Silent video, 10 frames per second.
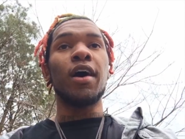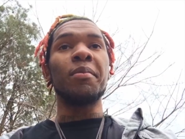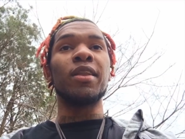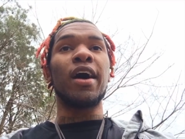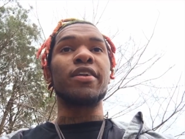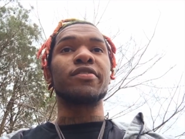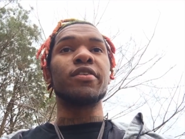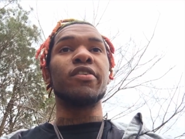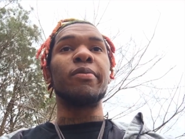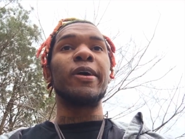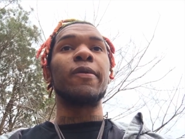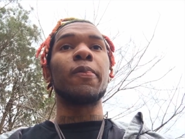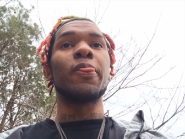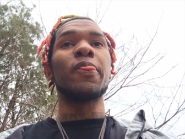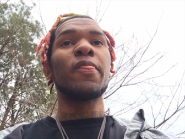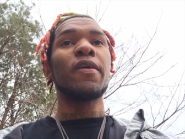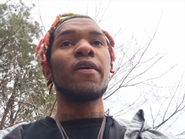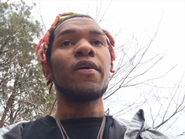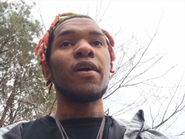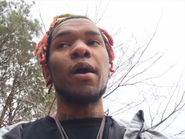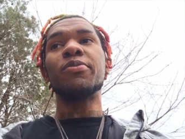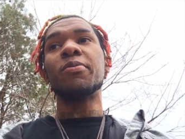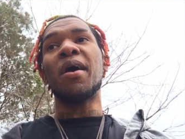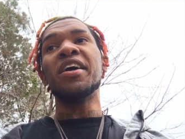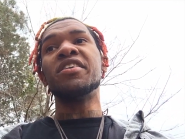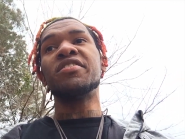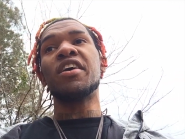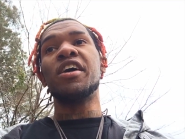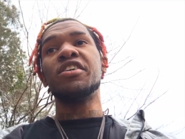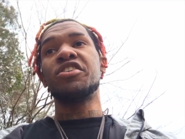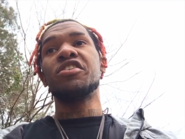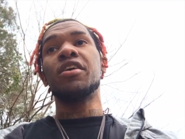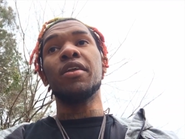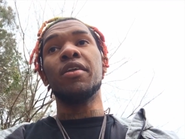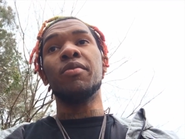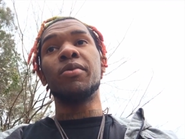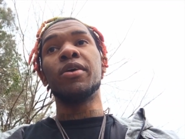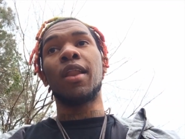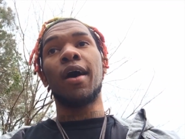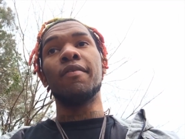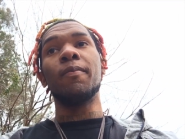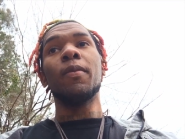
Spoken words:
I'm a lot of stuff, man. I'm some heinous ass shit in real life.